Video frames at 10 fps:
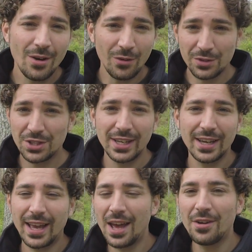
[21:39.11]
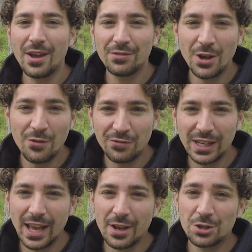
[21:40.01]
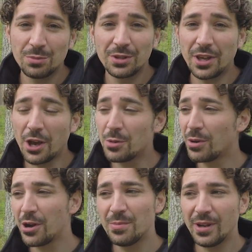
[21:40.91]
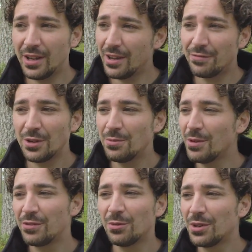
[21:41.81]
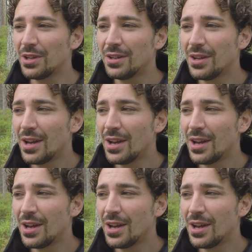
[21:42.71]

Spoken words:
obviously again I have no affiliation with GoPro, but if you want to